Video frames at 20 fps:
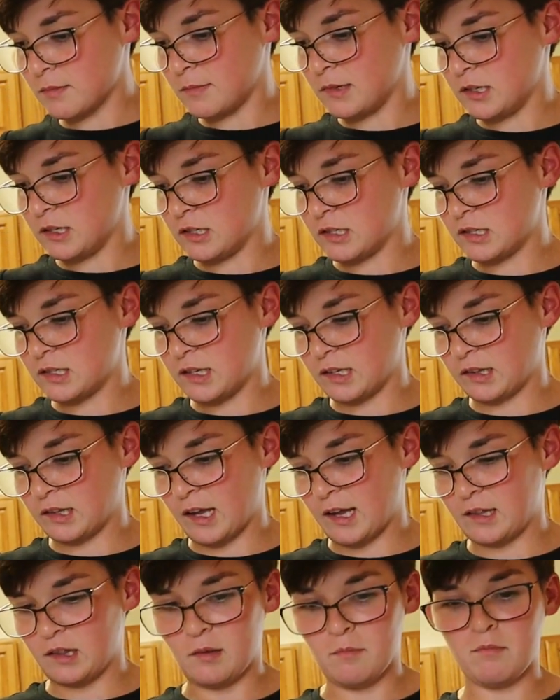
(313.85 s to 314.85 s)
I'm gonna stick
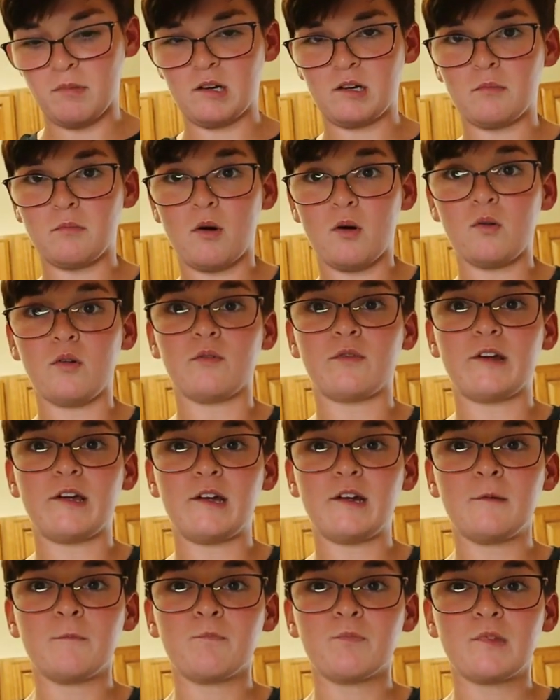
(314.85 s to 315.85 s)
that in the butter bowl over
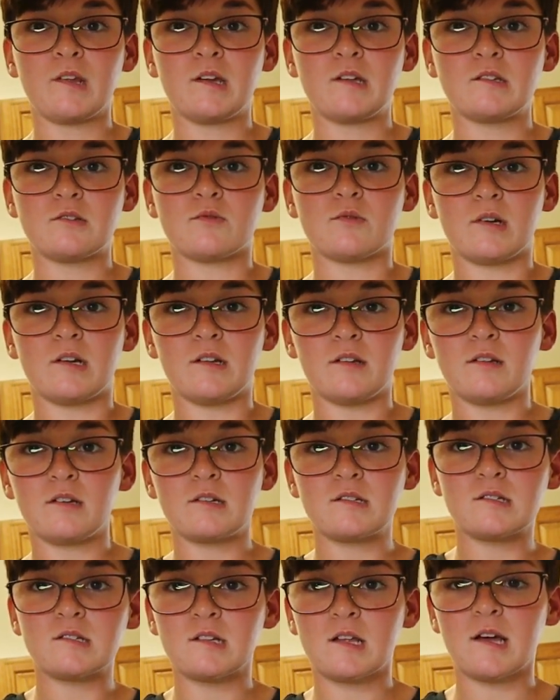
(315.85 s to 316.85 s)
here. That's what it
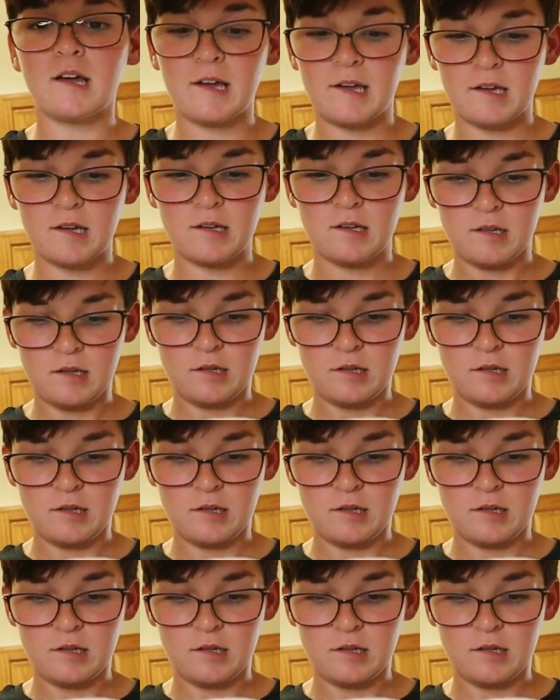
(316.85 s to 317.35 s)
looks like.